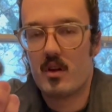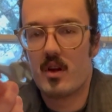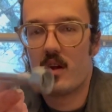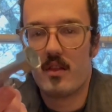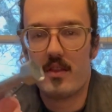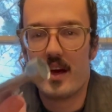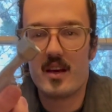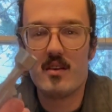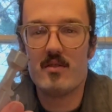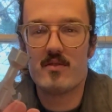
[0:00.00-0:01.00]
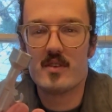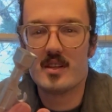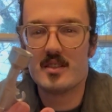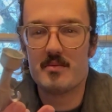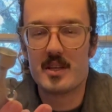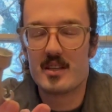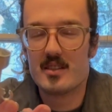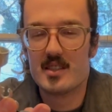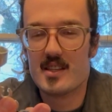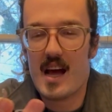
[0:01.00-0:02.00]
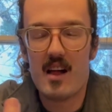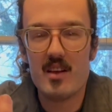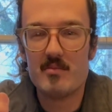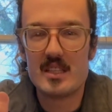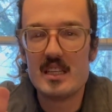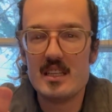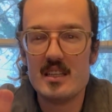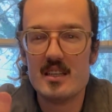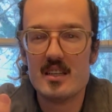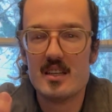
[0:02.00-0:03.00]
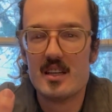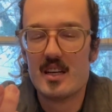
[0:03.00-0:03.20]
Thank you for this, because the LMT,